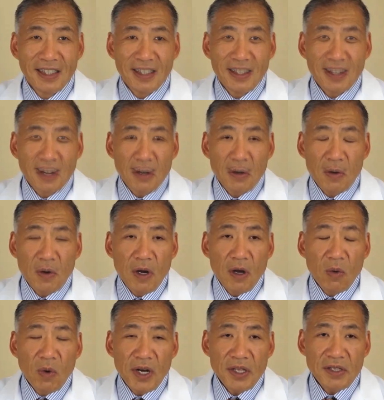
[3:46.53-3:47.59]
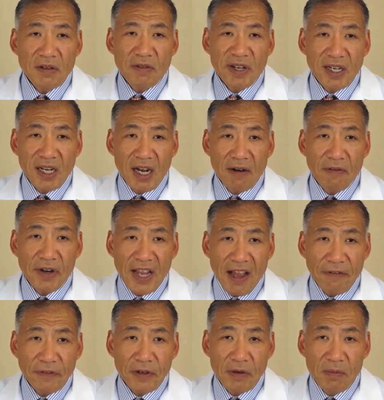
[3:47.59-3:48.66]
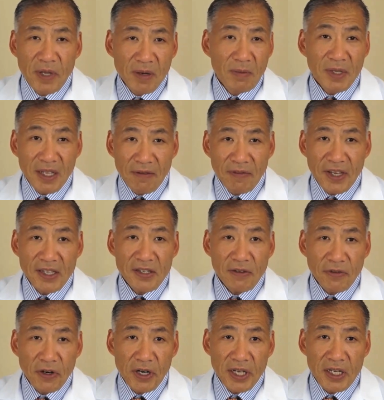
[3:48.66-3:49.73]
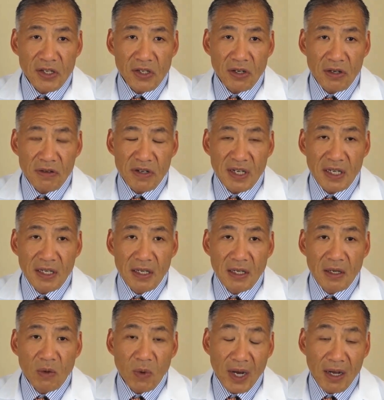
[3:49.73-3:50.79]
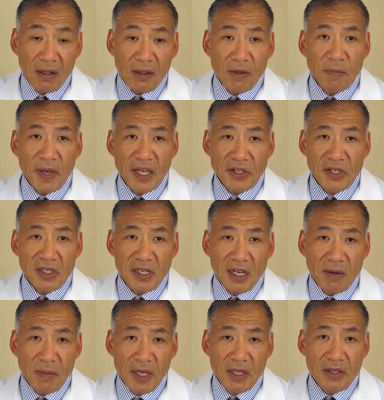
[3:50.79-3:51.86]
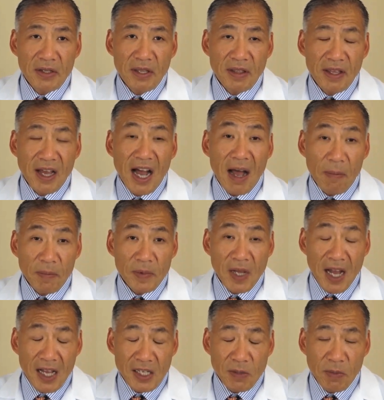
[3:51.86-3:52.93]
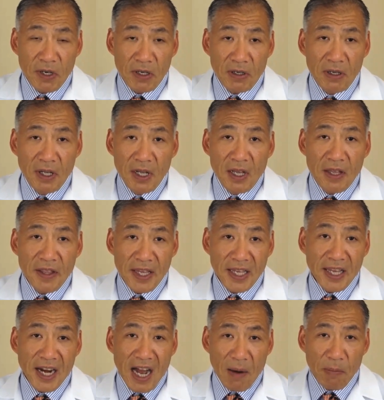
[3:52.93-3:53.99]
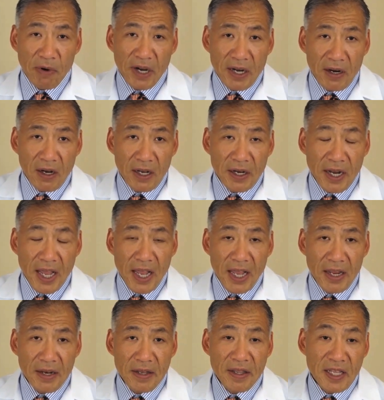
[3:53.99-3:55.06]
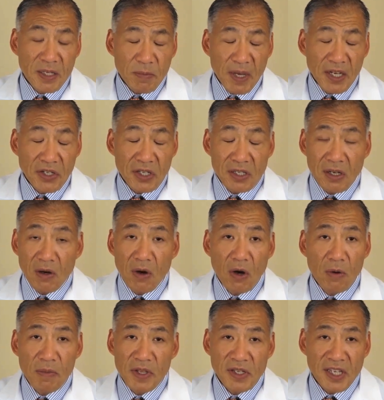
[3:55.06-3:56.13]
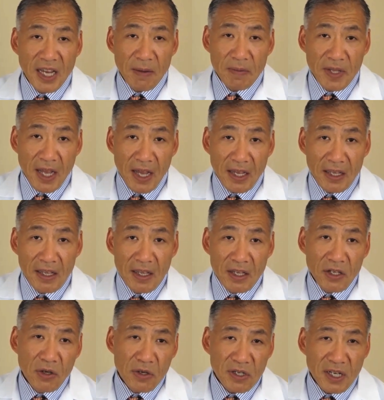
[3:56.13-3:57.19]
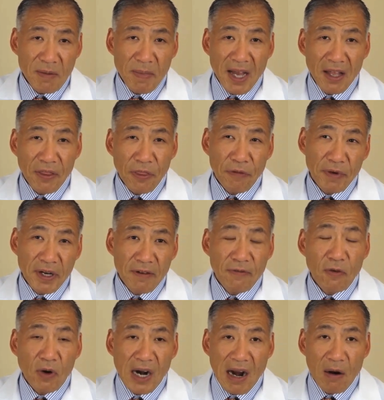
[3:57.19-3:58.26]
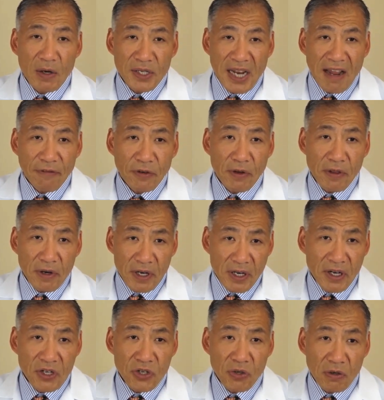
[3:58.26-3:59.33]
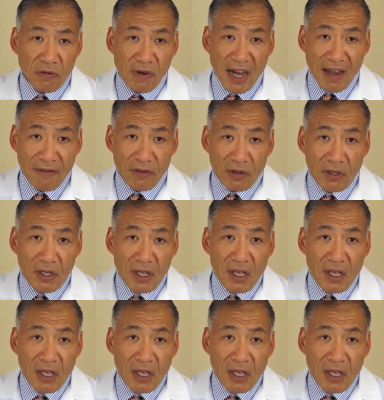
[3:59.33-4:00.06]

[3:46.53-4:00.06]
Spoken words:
So what is the recovery after minimally invasive hernia surgery? Well, the patients come into the hospital, they get operated on, and these patients go home the same day, usually about 3 to 4 hours after their initial arrival.